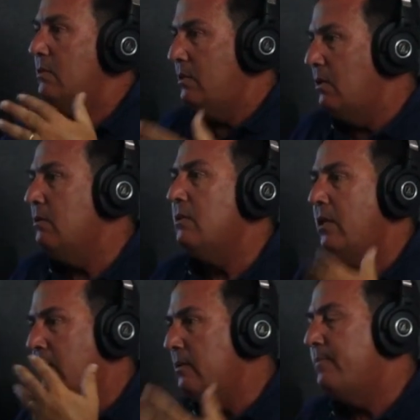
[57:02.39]
and
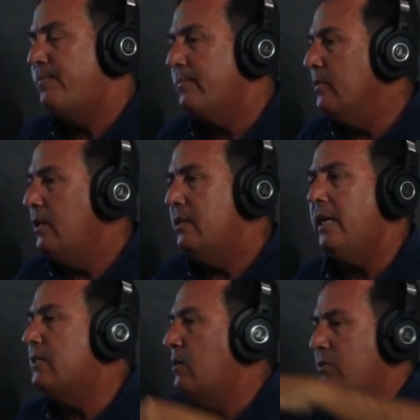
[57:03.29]
then
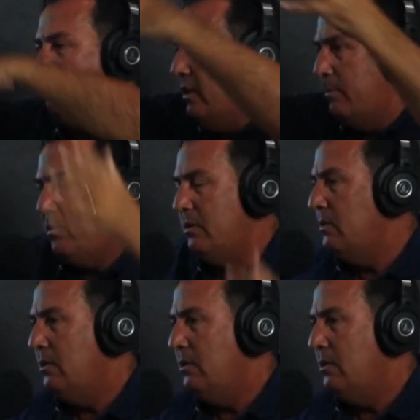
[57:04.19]
that's how it developed.